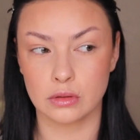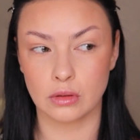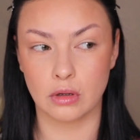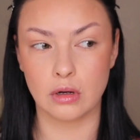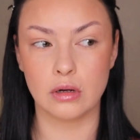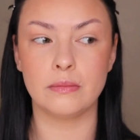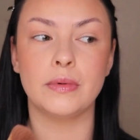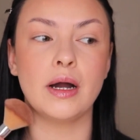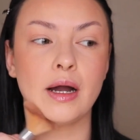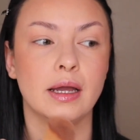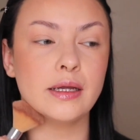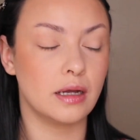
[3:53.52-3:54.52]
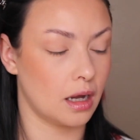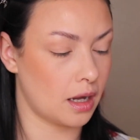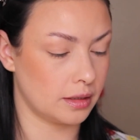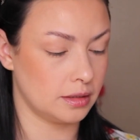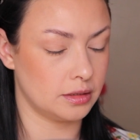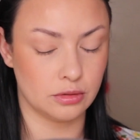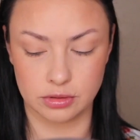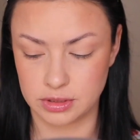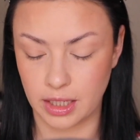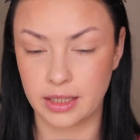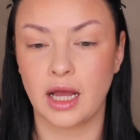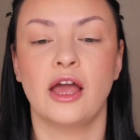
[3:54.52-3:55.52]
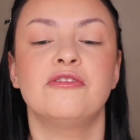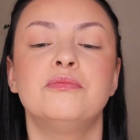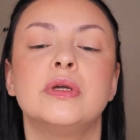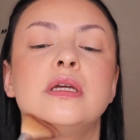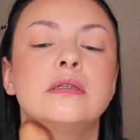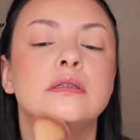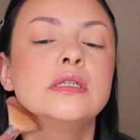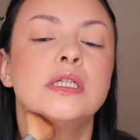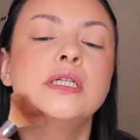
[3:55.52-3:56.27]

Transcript: Oh my god, it looks like I've been